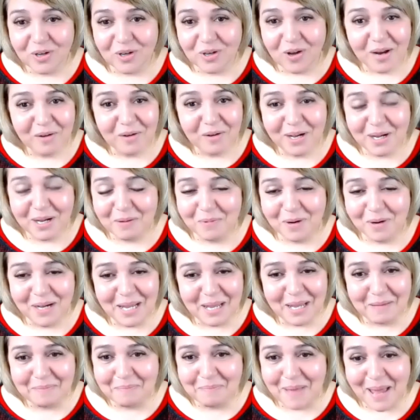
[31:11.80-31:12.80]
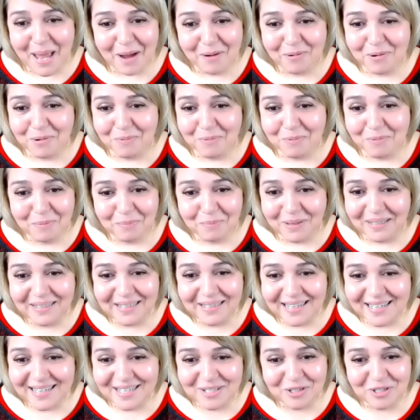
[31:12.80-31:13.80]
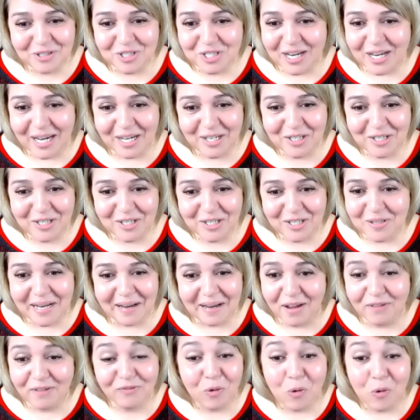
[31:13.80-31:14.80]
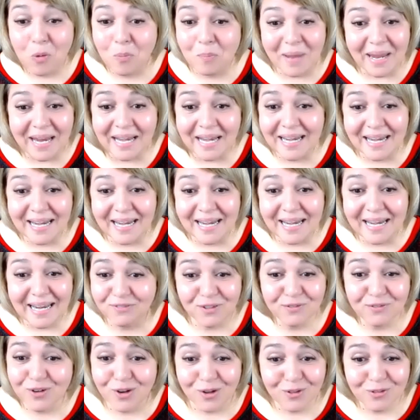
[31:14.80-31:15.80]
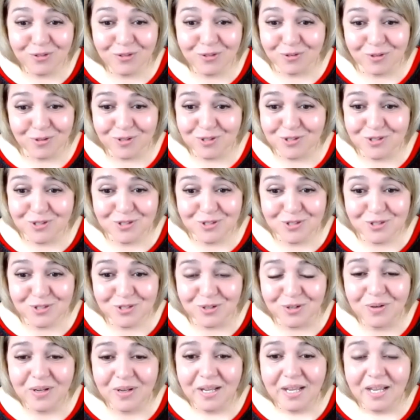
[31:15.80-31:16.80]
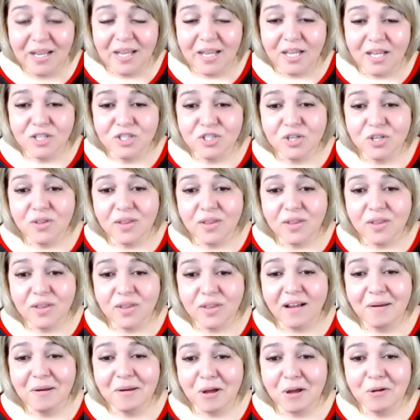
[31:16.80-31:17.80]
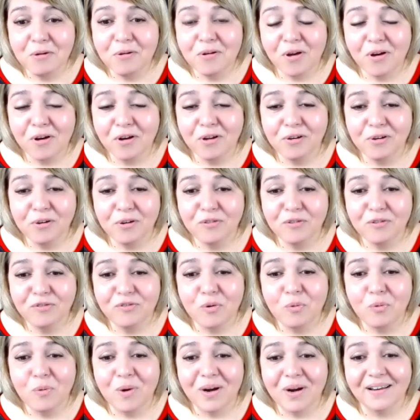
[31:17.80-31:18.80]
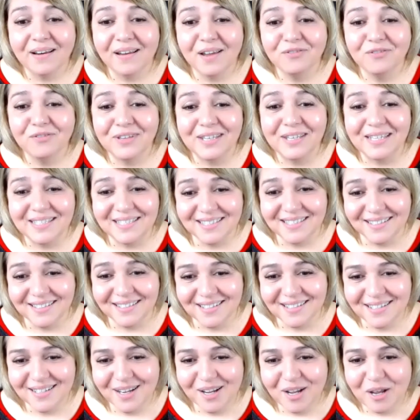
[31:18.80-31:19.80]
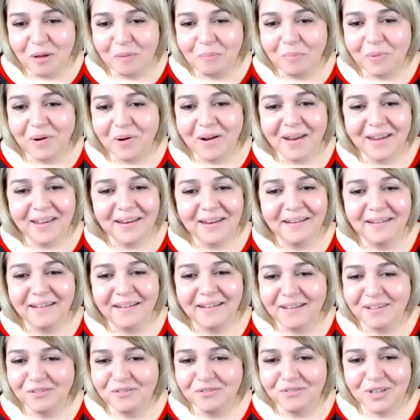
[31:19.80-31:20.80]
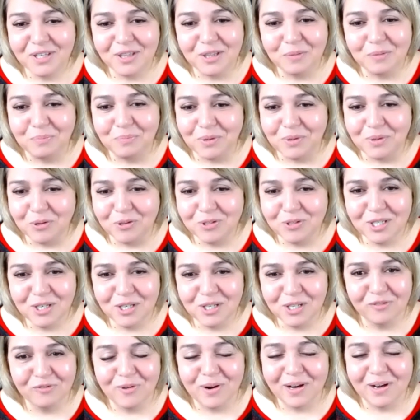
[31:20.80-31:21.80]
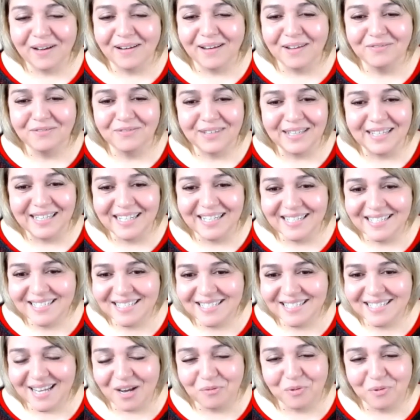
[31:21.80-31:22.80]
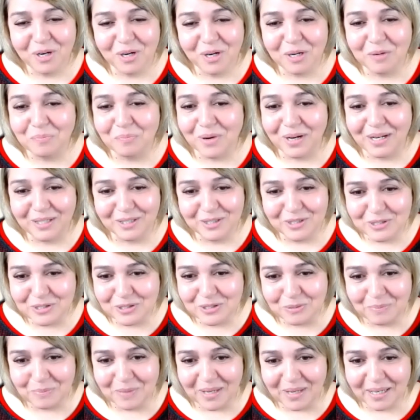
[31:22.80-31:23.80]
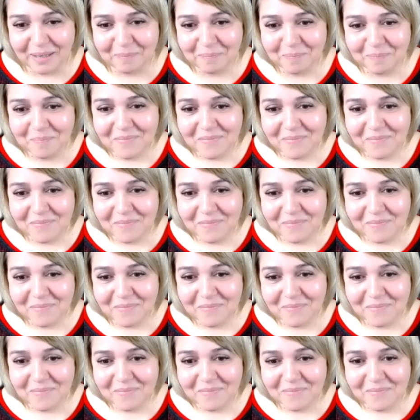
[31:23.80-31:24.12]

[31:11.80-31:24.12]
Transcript: I really want to empower women to change their life, or men, if you've gone through this too, so that I no longer look for what life isn't, but I can live in the beauty of what life is and what it brings to me.